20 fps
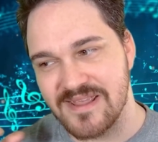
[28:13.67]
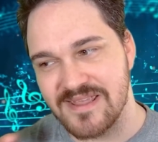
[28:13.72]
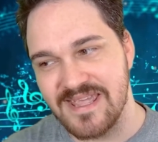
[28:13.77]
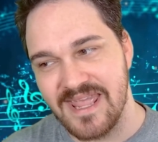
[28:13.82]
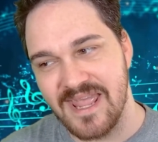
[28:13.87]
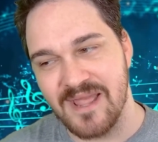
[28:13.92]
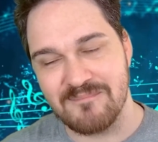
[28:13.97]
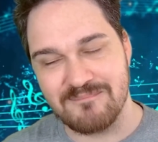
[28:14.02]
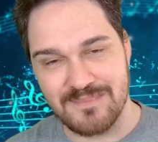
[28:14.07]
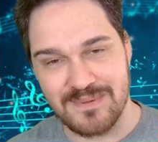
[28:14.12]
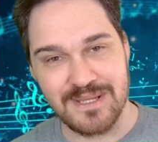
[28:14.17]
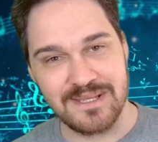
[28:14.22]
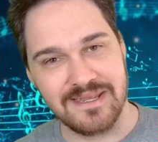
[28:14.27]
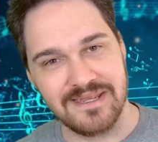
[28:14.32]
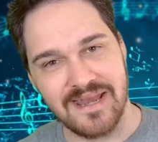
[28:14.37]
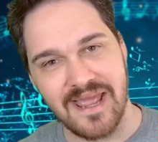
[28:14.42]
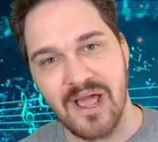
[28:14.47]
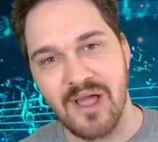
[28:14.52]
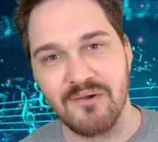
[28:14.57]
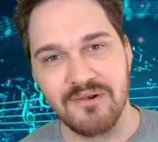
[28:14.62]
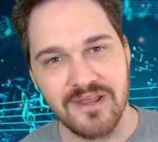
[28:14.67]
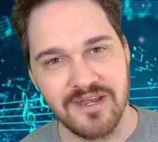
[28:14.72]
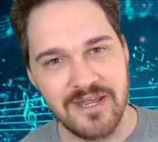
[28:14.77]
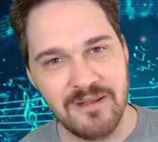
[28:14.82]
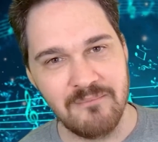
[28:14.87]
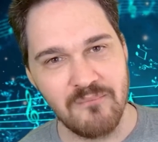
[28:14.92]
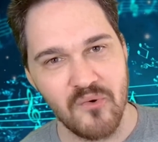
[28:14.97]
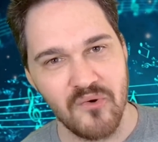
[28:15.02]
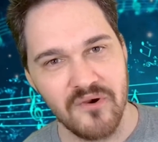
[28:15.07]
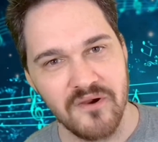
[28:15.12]
I can't pick it out
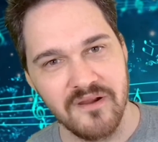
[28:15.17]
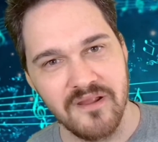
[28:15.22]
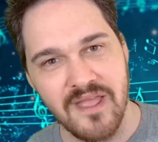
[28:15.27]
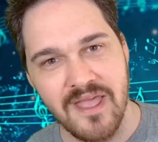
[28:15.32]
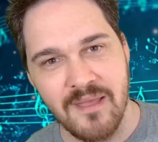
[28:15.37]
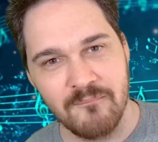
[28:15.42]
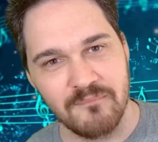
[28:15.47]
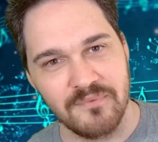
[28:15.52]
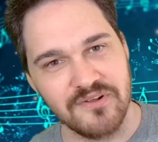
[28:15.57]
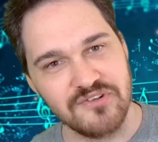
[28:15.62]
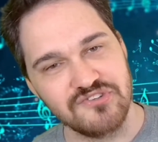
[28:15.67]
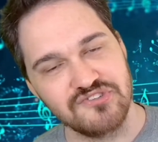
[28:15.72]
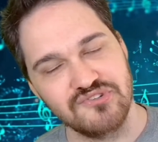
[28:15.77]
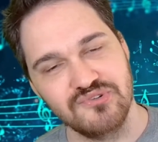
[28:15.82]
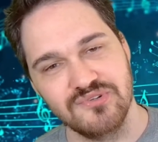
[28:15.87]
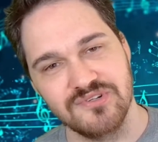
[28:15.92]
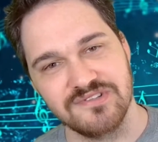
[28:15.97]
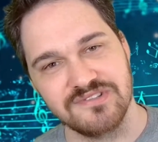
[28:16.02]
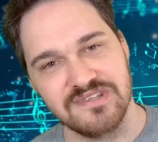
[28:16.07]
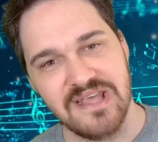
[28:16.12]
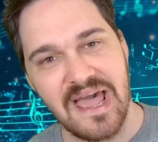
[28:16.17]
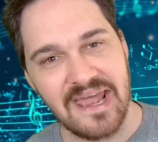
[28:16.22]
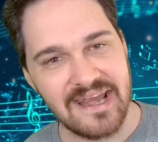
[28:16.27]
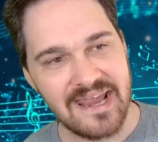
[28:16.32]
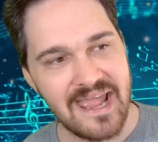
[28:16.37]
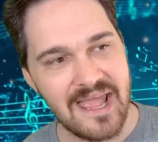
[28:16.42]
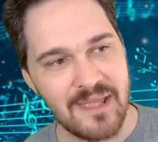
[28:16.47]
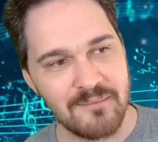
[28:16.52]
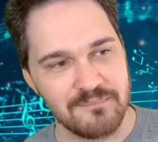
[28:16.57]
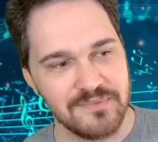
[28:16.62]
anymore, but as soon as that
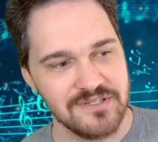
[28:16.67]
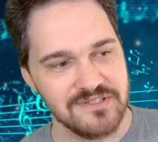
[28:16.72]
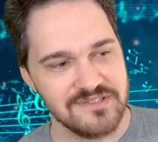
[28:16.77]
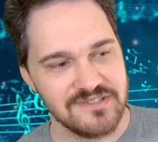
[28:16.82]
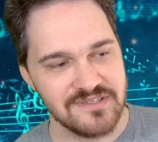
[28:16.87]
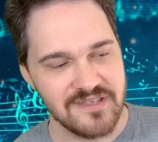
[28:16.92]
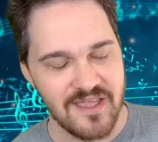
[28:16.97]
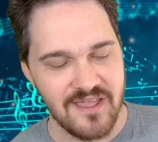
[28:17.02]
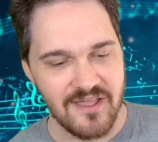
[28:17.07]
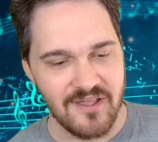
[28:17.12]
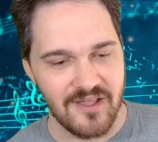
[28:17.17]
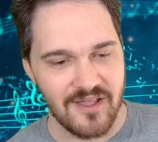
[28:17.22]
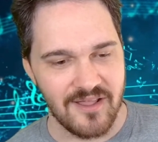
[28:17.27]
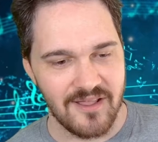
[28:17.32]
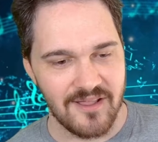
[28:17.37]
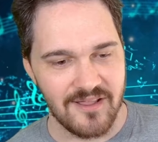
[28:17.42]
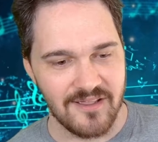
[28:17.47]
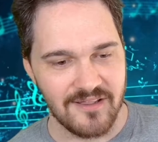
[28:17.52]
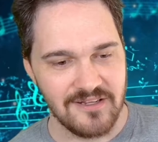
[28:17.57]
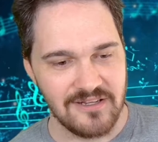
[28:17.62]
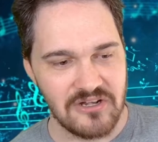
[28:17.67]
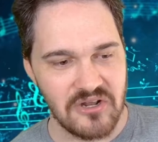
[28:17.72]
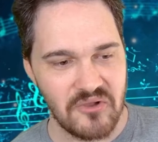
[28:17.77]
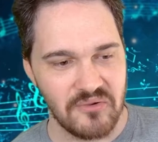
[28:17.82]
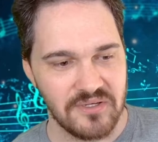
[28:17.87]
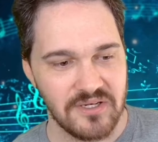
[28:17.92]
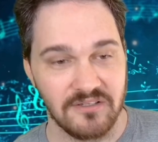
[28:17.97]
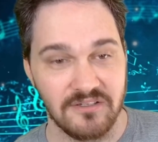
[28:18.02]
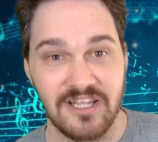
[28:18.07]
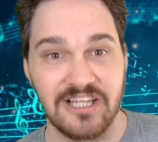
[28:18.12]
happens, you
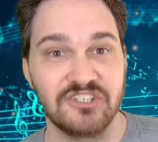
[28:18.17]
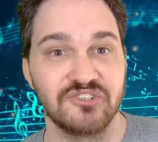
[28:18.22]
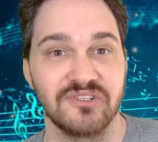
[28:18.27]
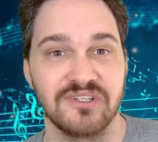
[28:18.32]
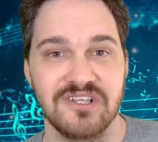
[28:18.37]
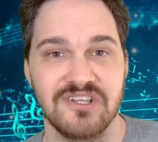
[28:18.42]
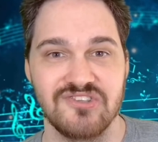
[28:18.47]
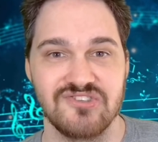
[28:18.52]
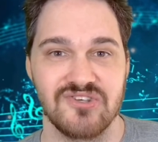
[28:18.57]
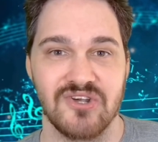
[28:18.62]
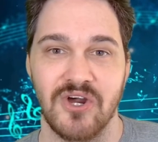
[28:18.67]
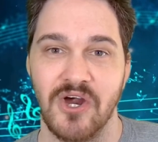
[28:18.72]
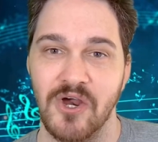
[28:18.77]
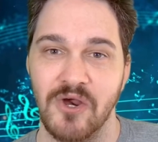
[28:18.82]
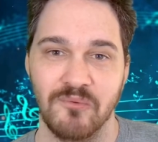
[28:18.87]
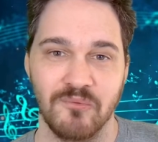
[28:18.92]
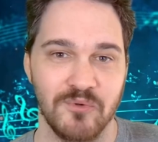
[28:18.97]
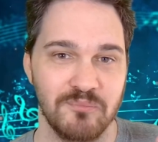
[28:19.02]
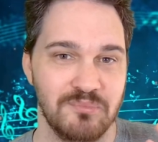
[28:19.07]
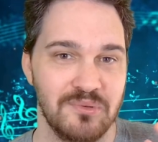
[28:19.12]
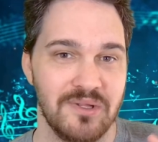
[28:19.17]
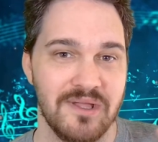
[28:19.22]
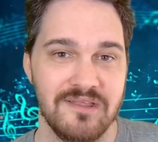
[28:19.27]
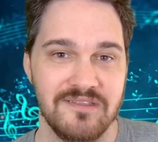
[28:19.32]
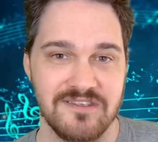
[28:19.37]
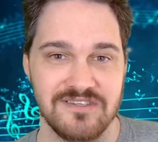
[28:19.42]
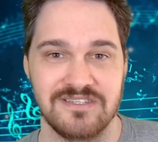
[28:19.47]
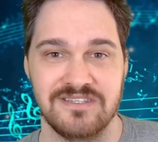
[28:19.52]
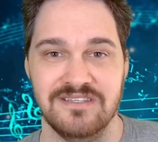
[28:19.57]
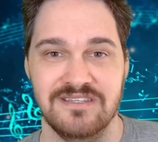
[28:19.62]
know, an electric guitar will play
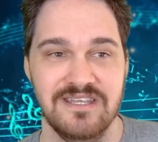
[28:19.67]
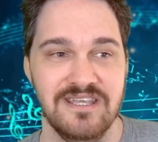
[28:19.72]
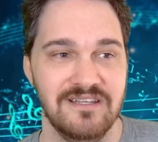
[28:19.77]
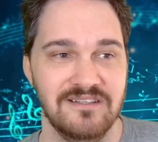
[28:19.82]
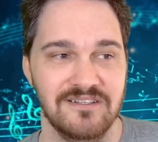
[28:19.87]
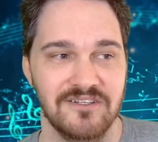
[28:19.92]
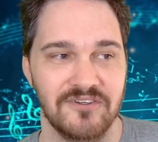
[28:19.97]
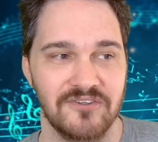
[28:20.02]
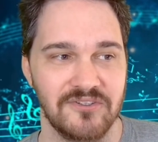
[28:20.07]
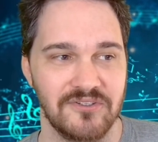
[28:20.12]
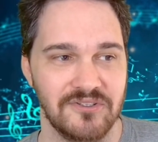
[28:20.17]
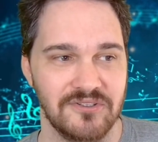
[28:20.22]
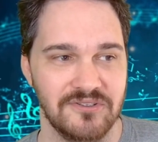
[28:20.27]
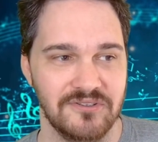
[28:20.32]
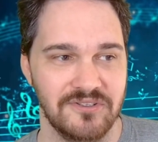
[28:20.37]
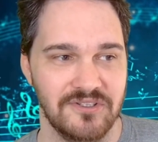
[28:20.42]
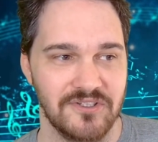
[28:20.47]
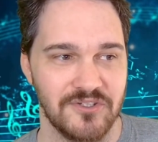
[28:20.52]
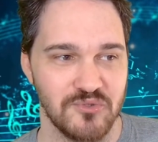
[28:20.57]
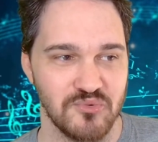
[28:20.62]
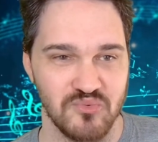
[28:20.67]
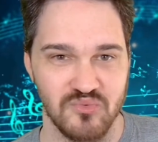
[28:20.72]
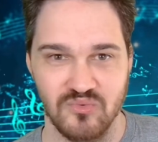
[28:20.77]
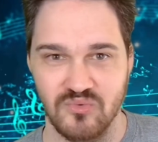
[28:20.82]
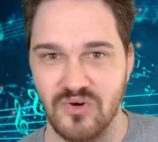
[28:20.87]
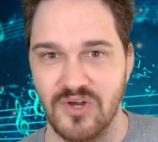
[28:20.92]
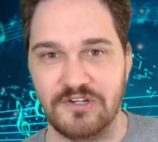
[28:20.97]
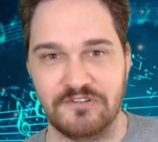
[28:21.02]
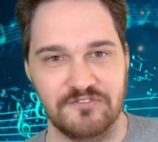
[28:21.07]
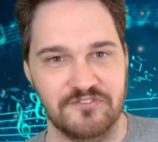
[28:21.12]
this neat little, you know,
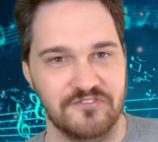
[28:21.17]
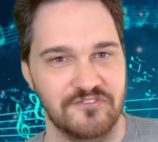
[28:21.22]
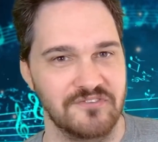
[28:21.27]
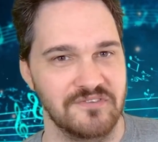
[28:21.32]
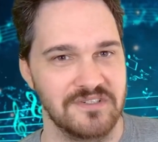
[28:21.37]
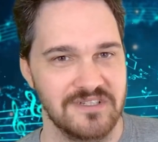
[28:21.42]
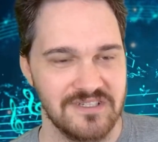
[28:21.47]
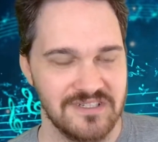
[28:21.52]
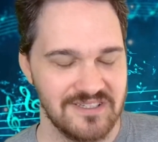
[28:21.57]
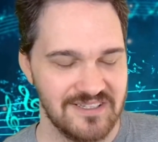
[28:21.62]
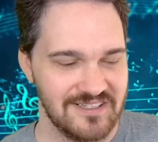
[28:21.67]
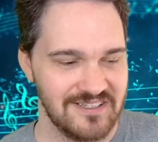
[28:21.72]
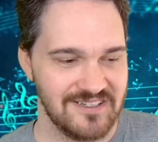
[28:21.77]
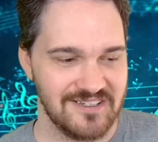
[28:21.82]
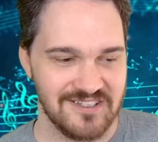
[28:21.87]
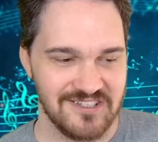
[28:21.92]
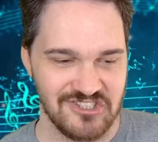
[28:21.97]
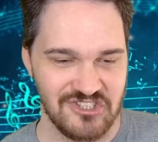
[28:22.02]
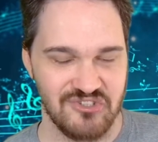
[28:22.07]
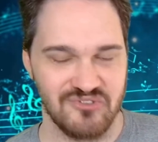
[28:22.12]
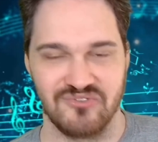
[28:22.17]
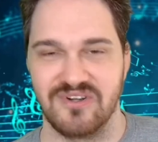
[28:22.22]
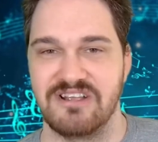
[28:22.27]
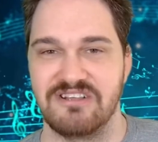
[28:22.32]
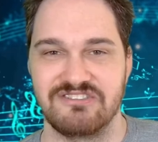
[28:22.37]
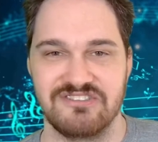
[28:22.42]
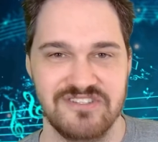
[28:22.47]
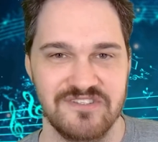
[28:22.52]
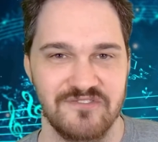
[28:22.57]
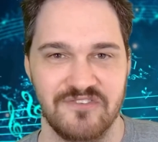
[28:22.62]
rough,
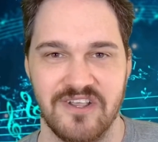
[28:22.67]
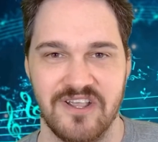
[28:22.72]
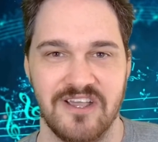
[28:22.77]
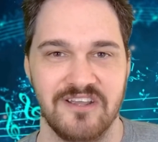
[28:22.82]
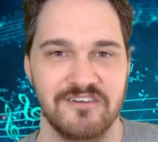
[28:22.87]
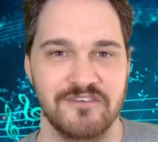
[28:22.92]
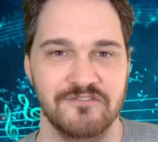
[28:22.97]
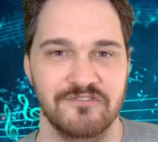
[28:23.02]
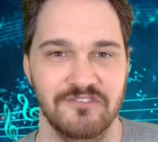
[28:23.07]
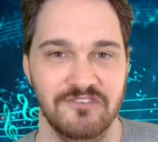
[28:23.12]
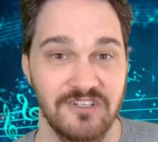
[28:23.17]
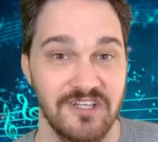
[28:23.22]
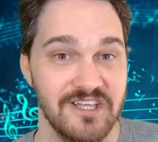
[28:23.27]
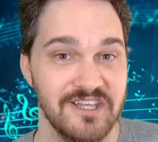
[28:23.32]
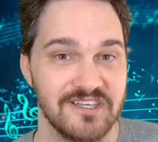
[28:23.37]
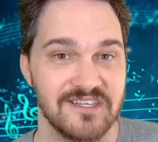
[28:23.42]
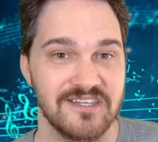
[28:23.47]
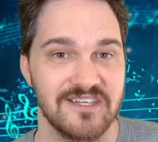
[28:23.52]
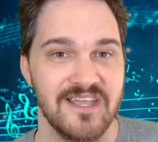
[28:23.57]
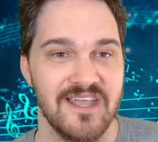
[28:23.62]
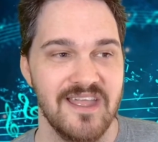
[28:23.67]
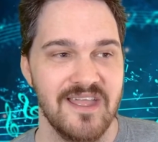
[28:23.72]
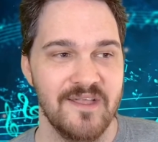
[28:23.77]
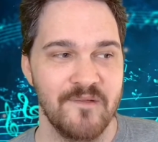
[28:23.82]
aggressive kind of lick.